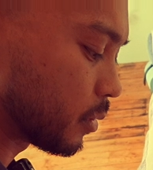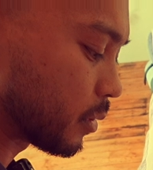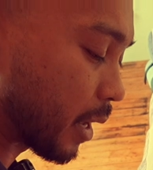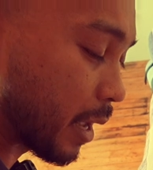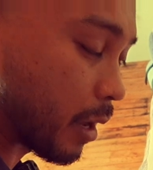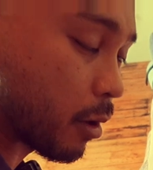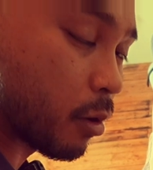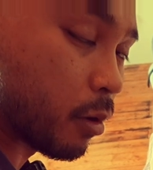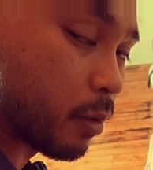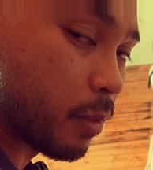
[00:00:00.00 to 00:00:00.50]

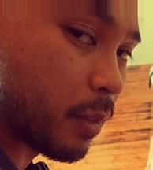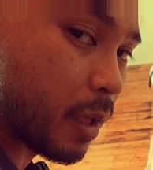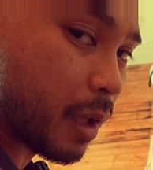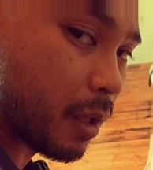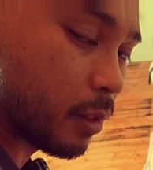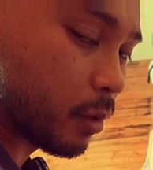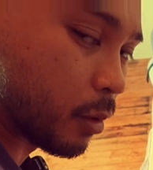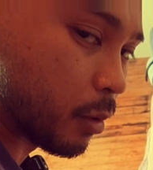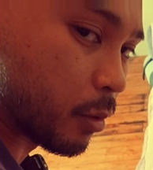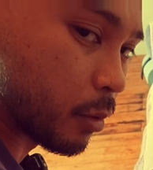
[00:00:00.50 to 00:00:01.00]
take on
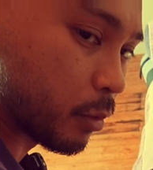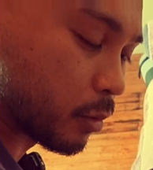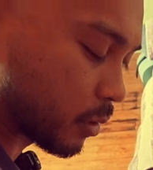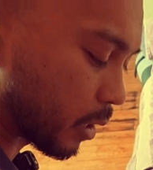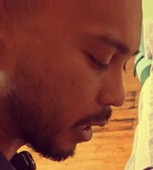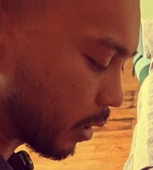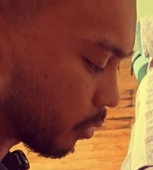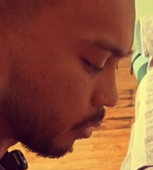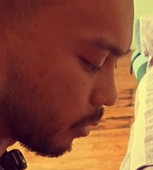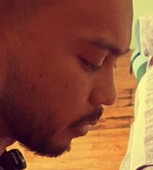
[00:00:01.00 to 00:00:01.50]
that load or
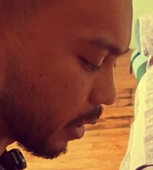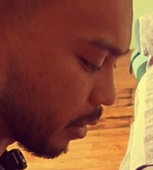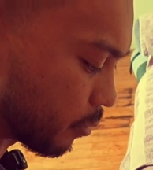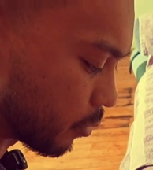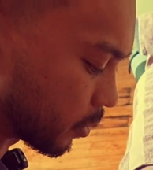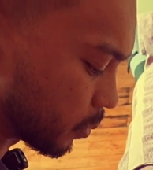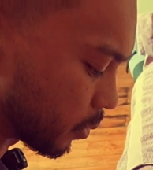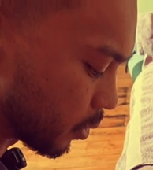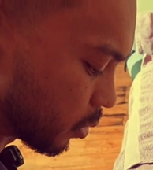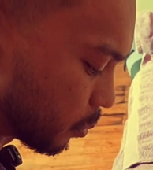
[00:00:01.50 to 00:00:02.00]
take on that
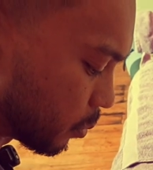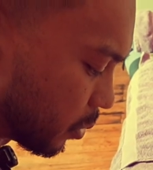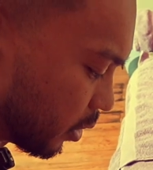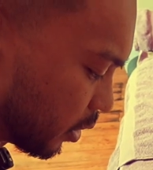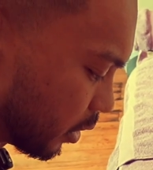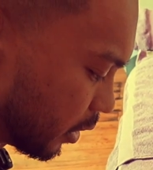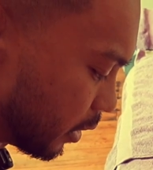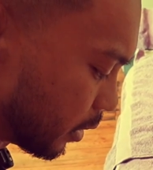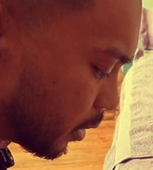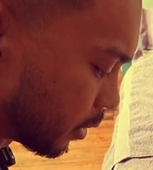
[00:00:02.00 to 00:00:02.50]

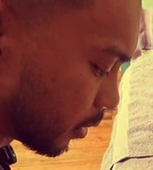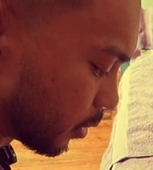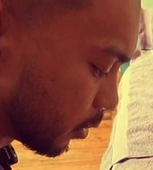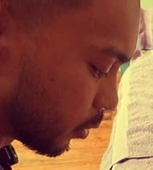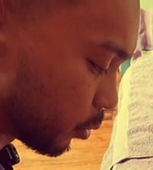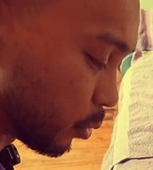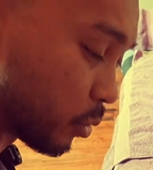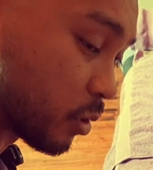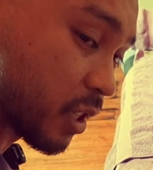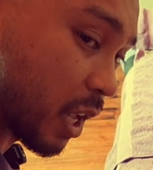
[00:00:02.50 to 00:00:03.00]
responsibility
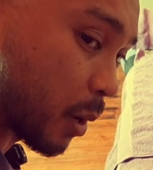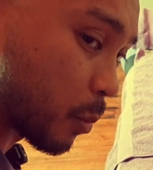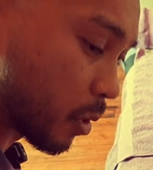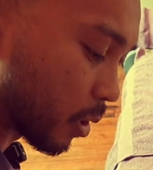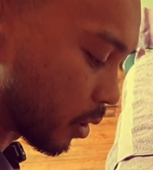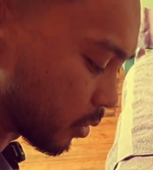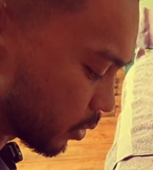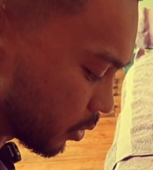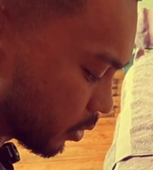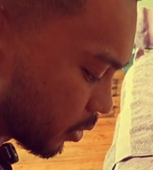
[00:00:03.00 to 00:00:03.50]
to
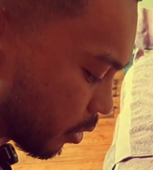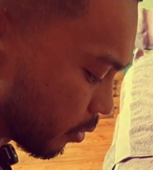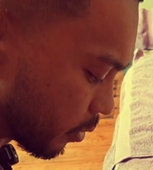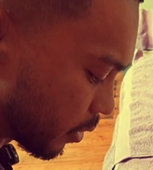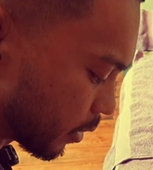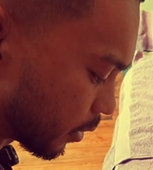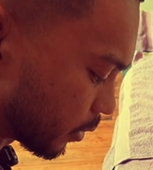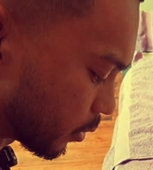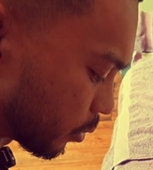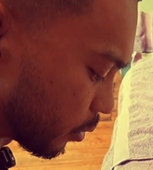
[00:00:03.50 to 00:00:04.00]
stabilize the
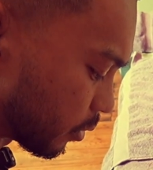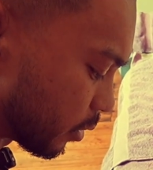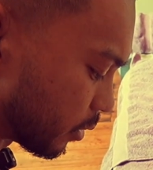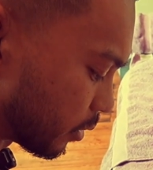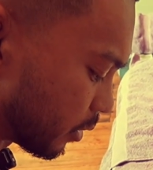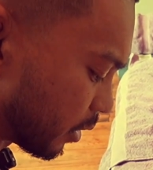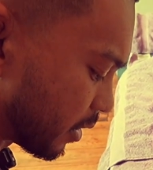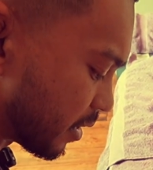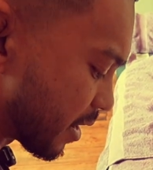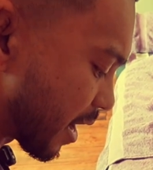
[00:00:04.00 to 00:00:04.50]
shoulder. So then
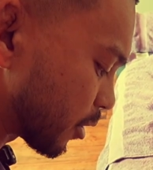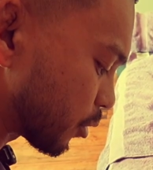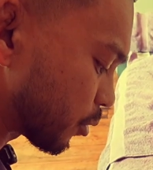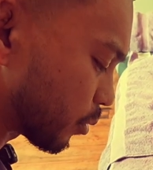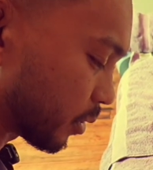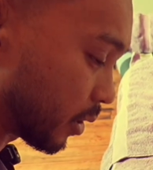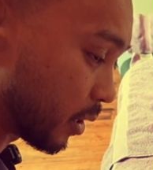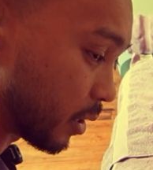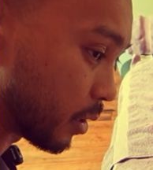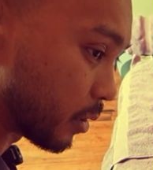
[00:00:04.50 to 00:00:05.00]

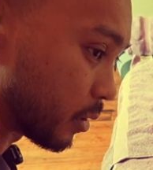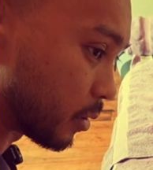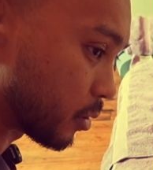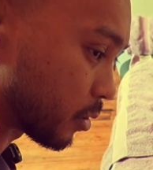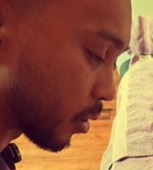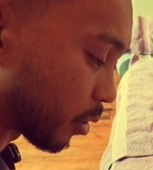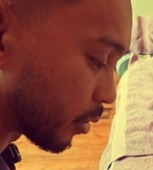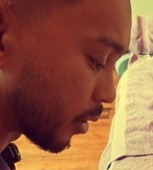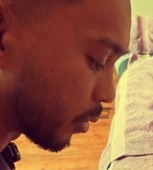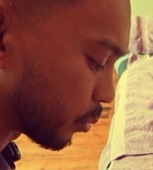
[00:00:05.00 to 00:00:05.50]
naturally the
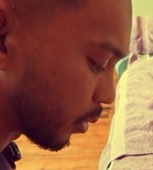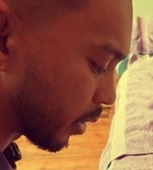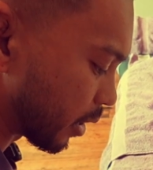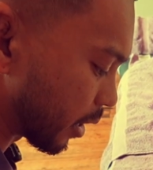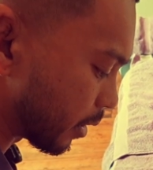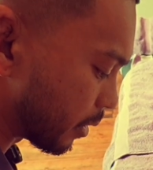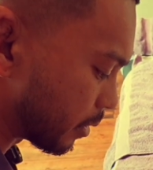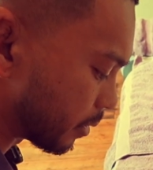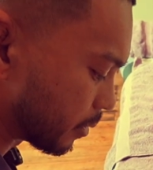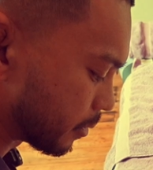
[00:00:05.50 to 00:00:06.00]
shoulder will
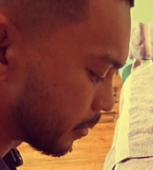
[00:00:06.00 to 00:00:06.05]
get